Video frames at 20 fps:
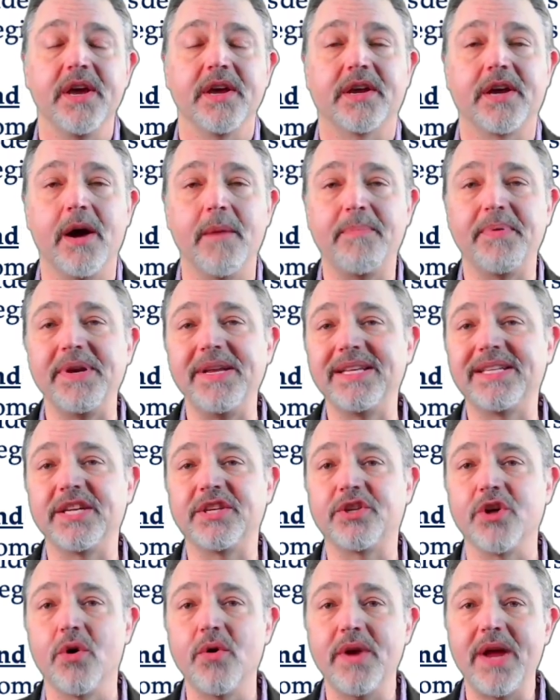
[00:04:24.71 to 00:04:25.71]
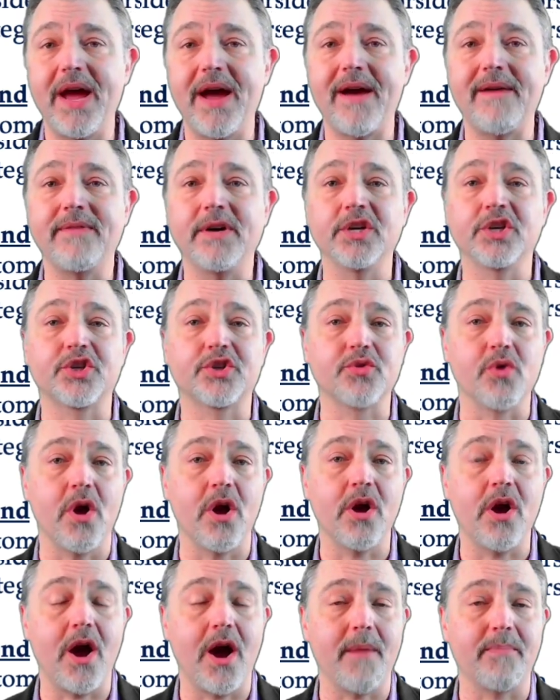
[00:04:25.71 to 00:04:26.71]
Companies that don't have a
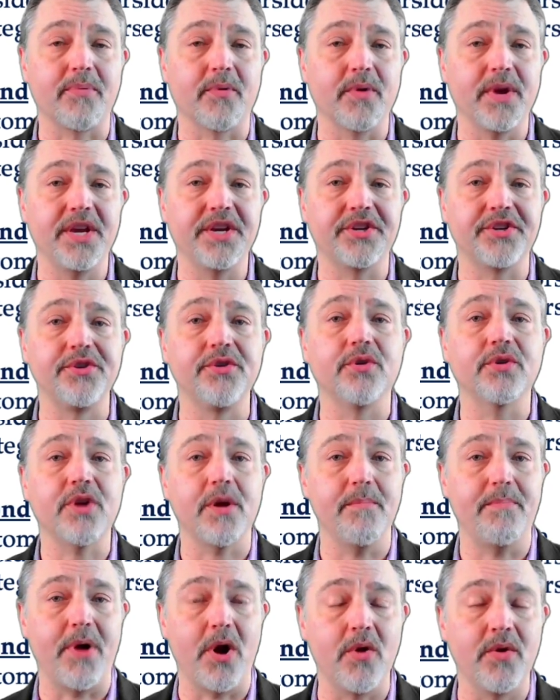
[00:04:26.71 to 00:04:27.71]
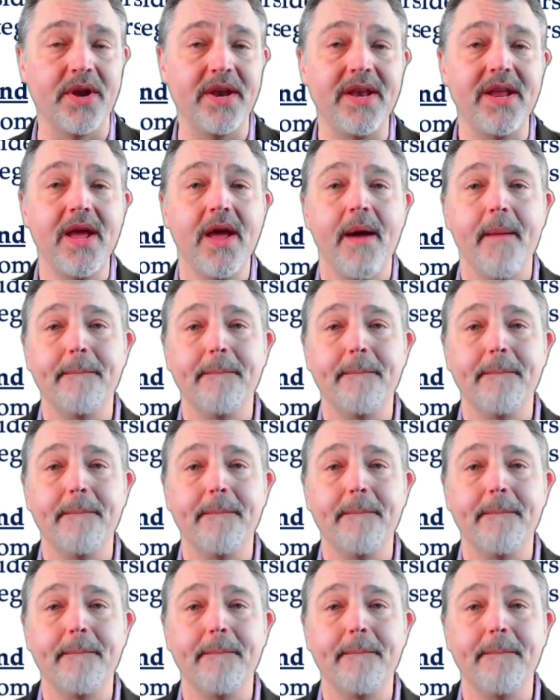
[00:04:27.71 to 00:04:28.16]
strong operational component